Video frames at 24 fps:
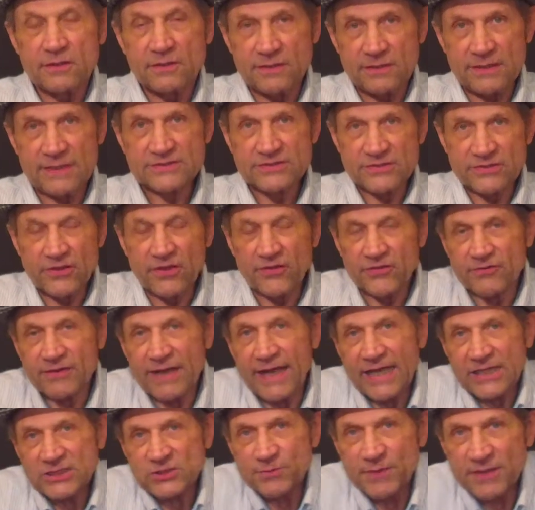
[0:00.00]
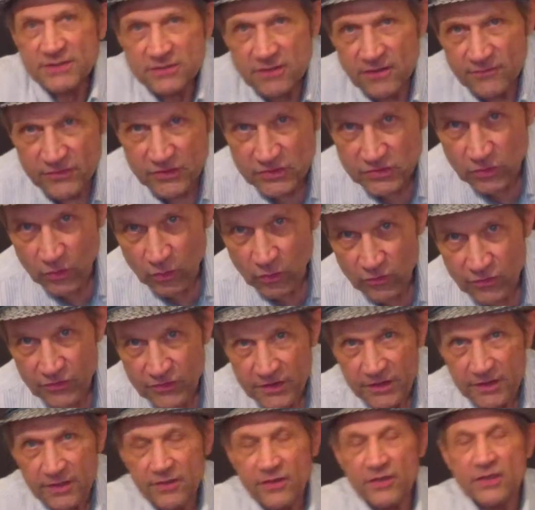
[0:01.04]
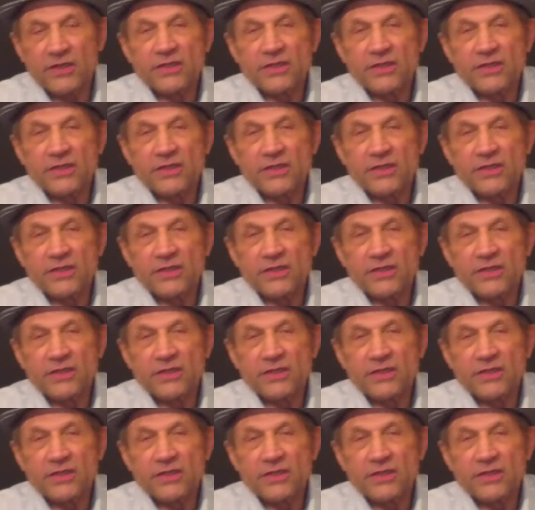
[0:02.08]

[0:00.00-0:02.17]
That's another aspect of this whole thing.